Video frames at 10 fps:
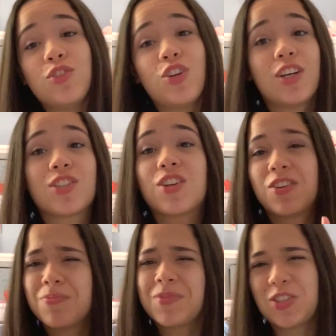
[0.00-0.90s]
Just
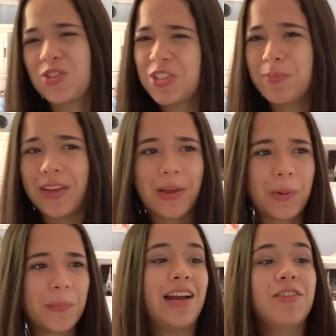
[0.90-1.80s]
trust me on that
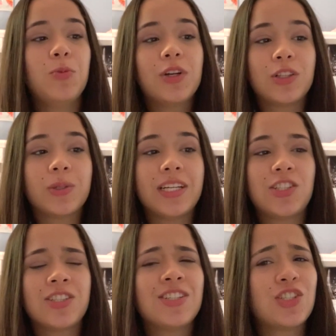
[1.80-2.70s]
one. Every work
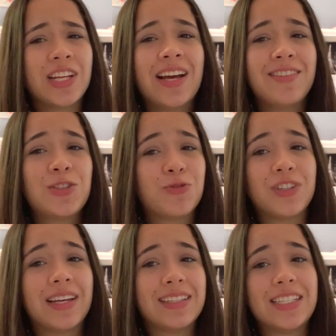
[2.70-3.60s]
location should have its own
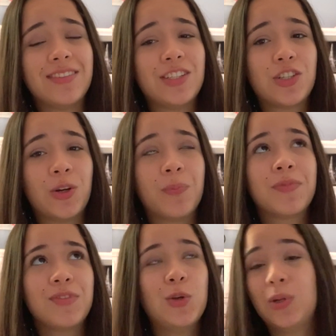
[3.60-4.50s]
reality TV show.
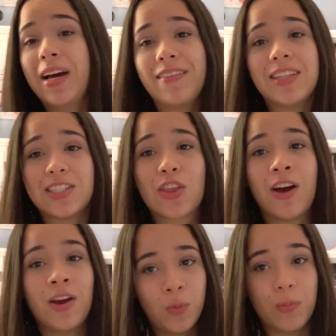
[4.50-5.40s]
You will have this
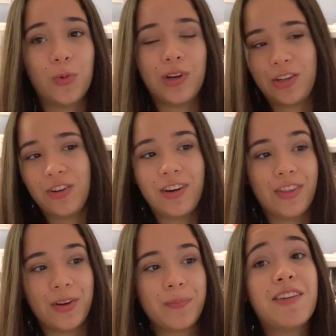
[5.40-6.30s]
thought at one point or
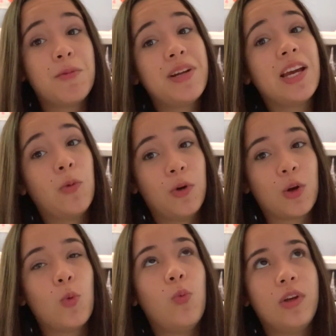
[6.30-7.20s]
another. Everybody at
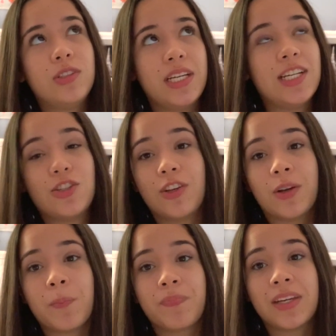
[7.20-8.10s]
work will date each
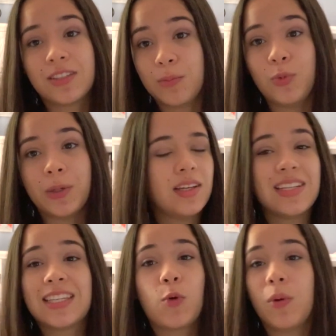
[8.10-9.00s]
other at some point.
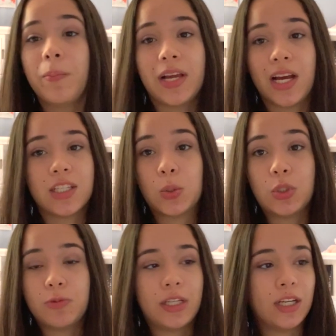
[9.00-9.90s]
It's like one big high school,
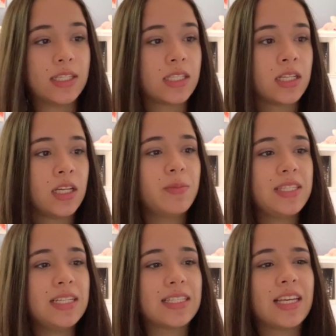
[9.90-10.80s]
to be honest. Number
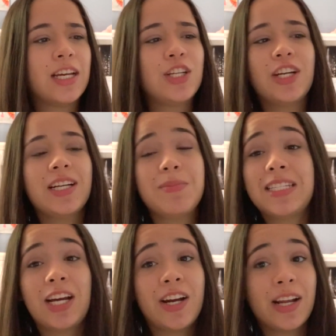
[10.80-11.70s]
6, you're gonna be
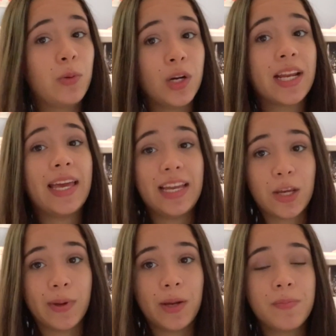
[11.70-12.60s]
tired at work
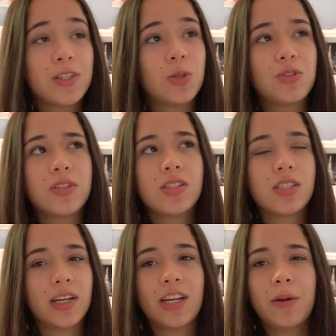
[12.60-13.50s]
anyway, so just
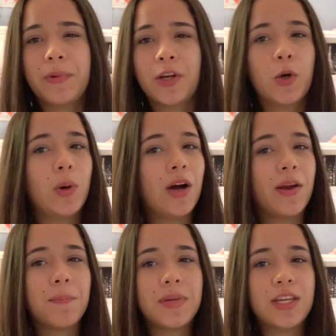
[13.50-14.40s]
suck it up and go
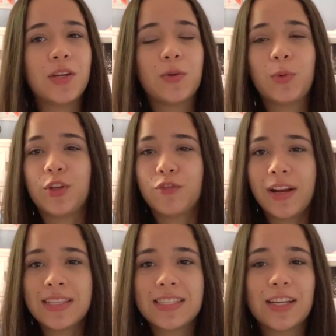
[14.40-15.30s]
out and be with your
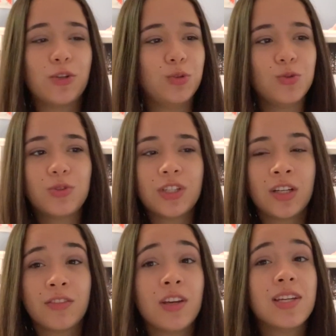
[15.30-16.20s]
friends, go do
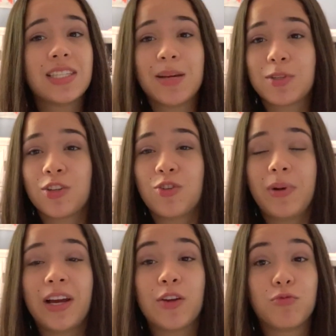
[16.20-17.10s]
stuff. Time's gonna go
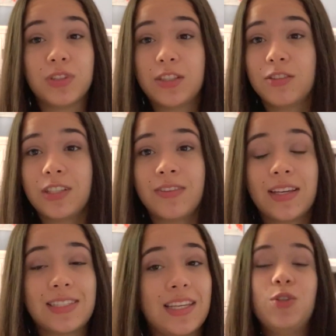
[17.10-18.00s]
by really, really
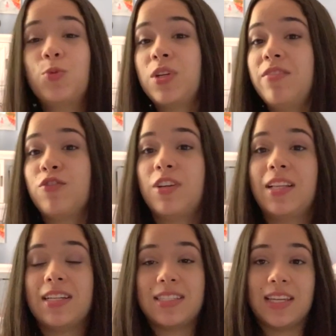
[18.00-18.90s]
fast. You won't even
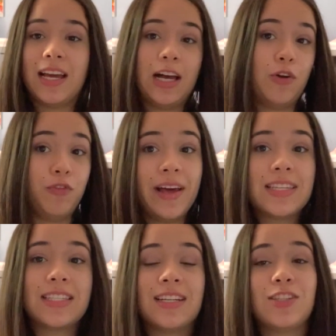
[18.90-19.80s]
realize how
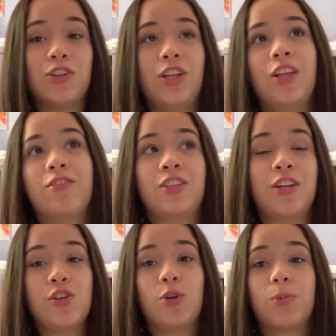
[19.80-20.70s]
fast until all of a
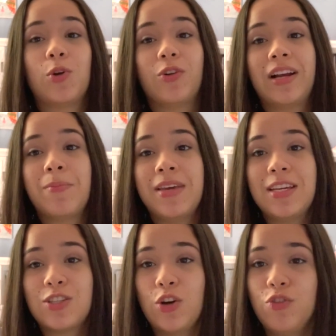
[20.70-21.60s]
sudden your program
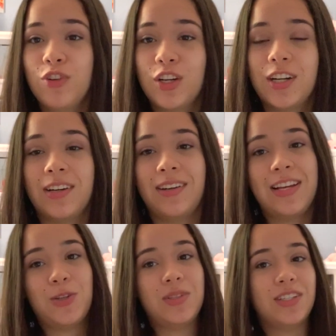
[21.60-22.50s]
is over
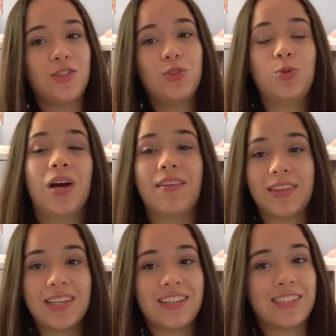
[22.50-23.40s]
and you didn't do half the
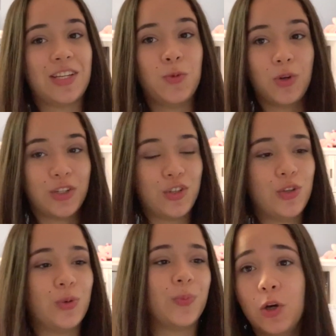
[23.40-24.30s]
things that you wanna
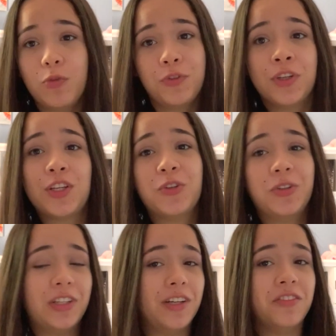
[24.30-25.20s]
do. Hopefully
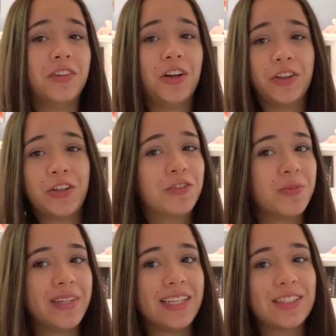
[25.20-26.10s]
you'll love all your
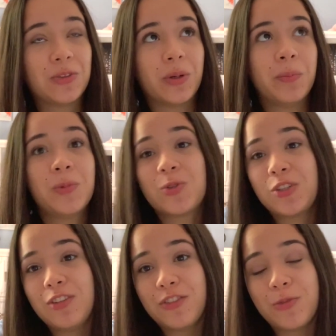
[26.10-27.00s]
roommates or most
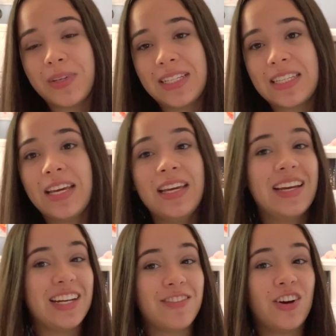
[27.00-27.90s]
of your roommates,
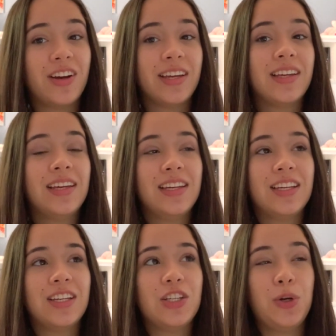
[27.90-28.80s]
and if not,
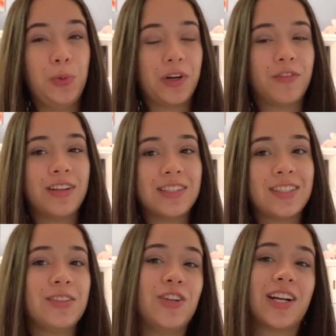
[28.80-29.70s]
your work friends,
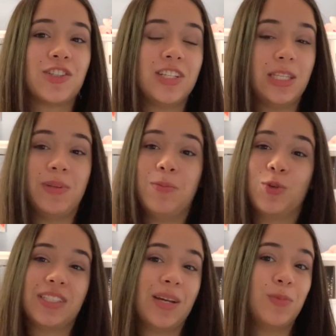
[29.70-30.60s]
you're actually gonna spend
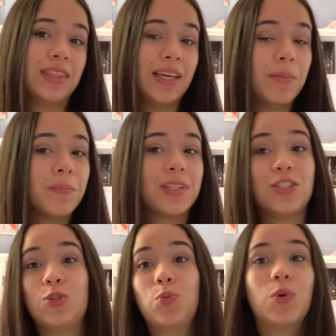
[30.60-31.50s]
more time with them
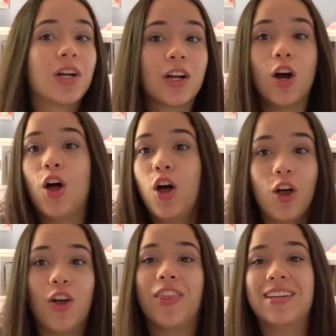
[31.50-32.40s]
because you work
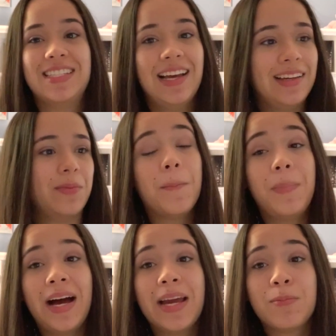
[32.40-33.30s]
all the time.
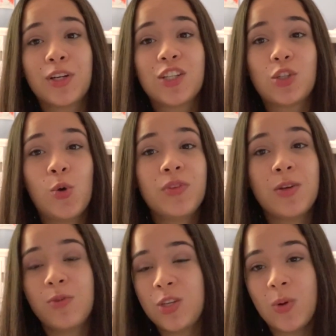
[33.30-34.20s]
Buy merch
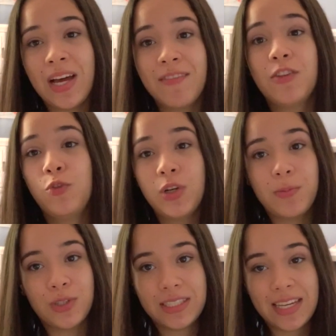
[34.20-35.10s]
only when you have the
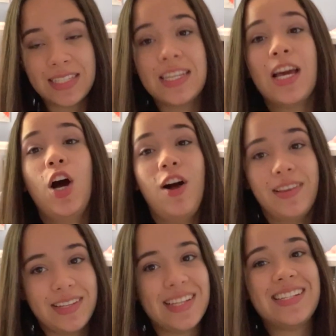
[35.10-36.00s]
40%
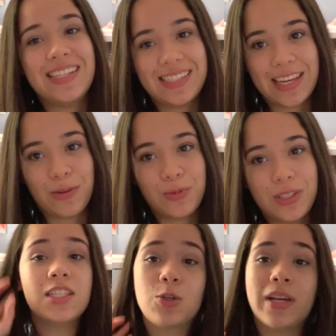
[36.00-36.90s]
holiday discount.
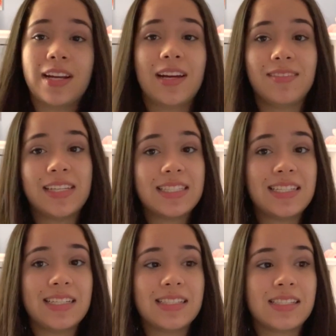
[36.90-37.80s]
It's okay to have lazy
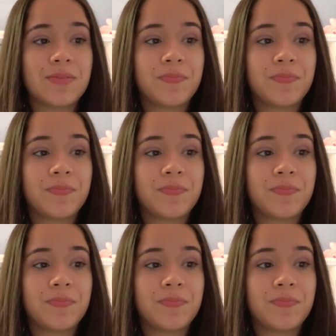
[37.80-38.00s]
days.